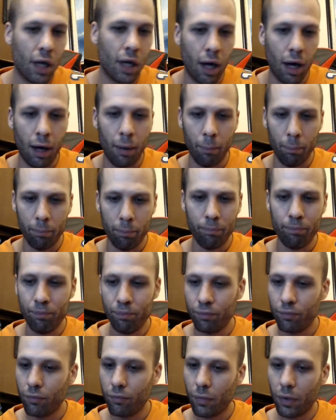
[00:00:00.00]

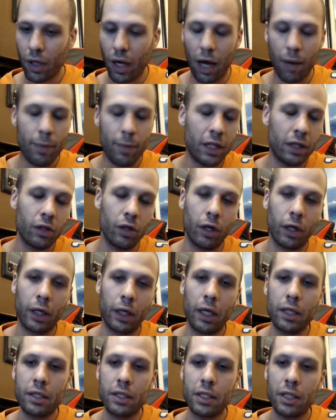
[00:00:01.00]
Look,
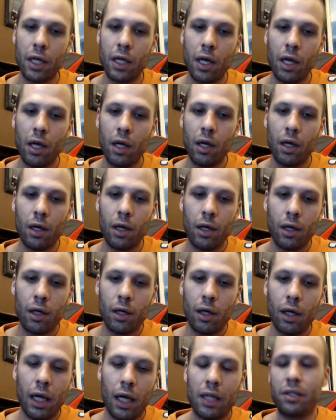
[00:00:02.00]

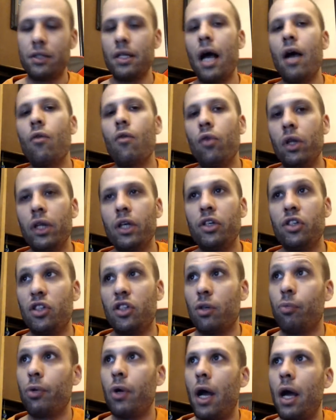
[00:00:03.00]
it's not really
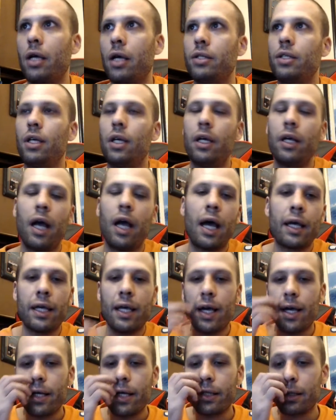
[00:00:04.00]
surprising, I
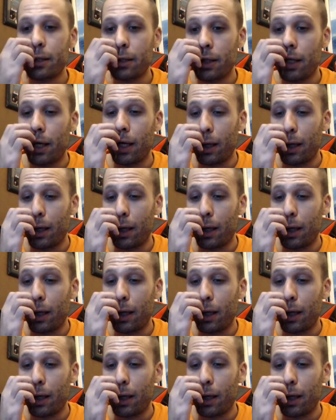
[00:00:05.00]
guess,